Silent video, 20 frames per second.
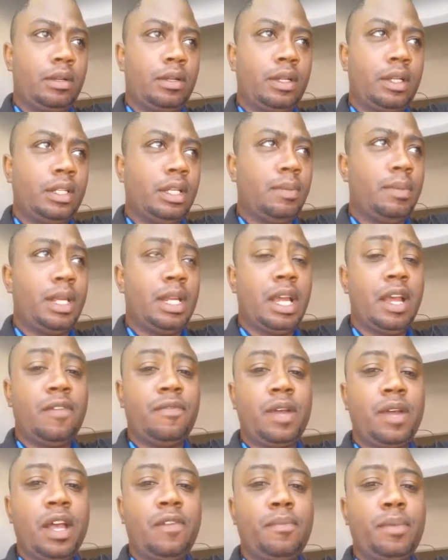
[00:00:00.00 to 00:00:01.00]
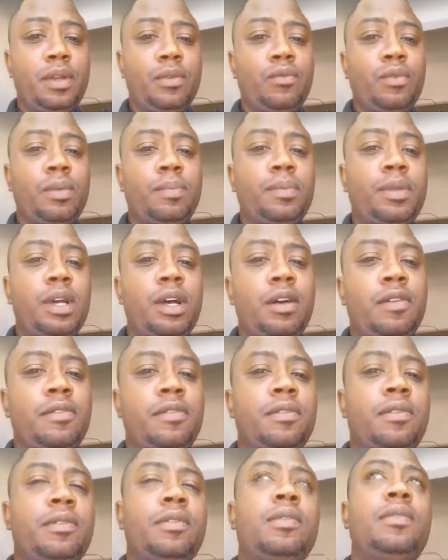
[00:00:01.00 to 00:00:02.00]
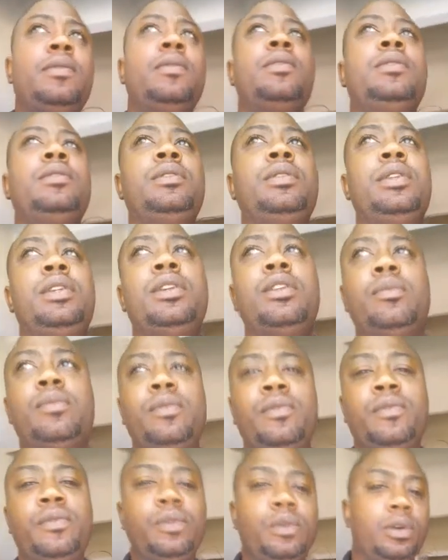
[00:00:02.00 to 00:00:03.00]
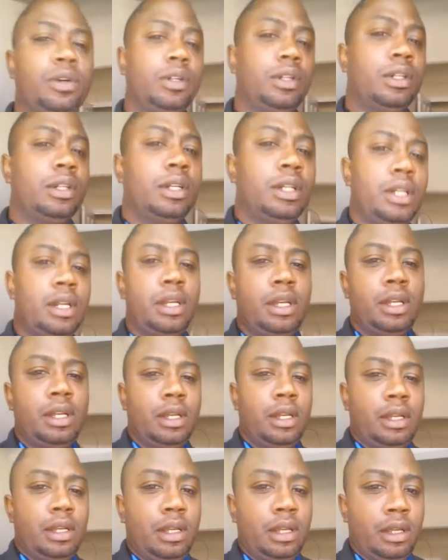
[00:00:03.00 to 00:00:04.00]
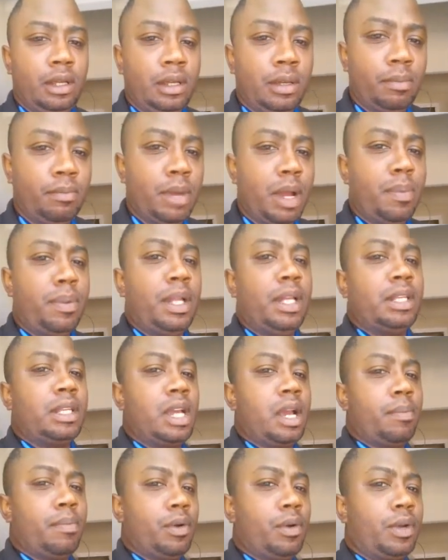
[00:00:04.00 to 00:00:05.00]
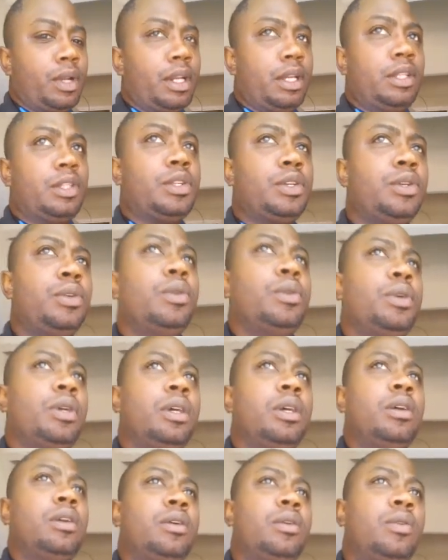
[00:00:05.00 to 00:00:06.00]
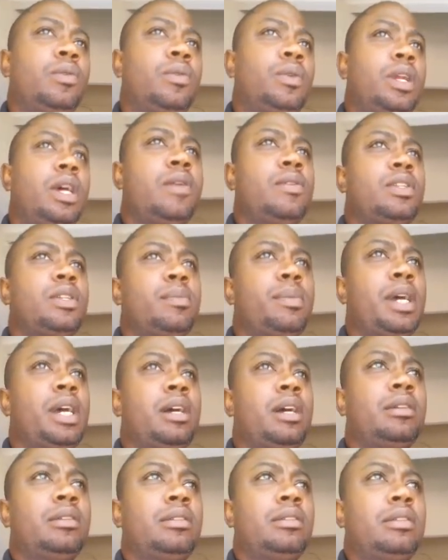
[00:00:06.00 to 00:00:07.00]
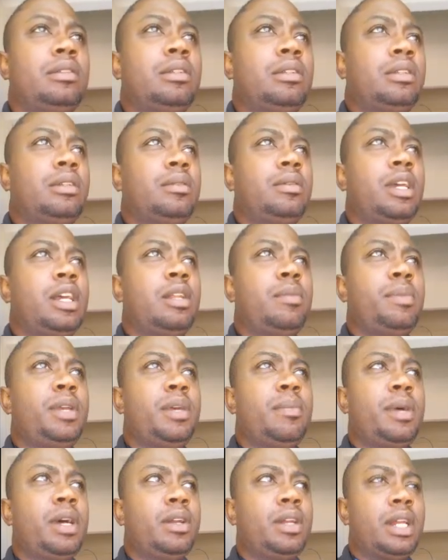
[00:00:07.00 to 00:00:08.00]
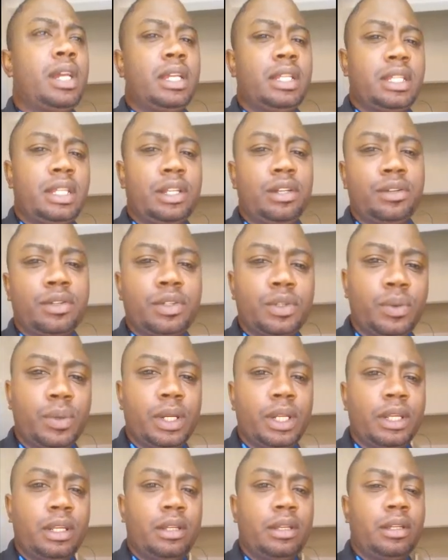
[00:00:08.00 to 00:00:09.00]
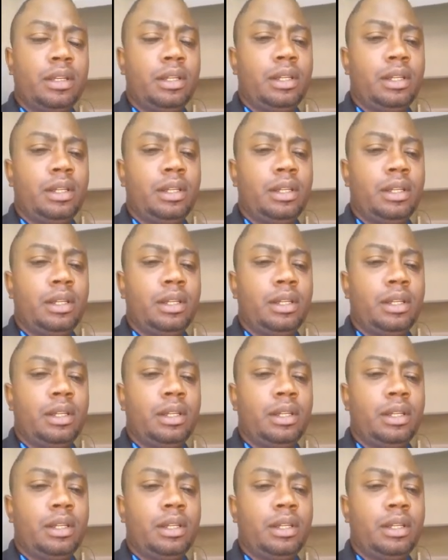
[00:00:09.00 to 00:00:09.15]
Because I mean, I've been ripped off, you know, before. My place got broken into when I was had to be about 19 or 20.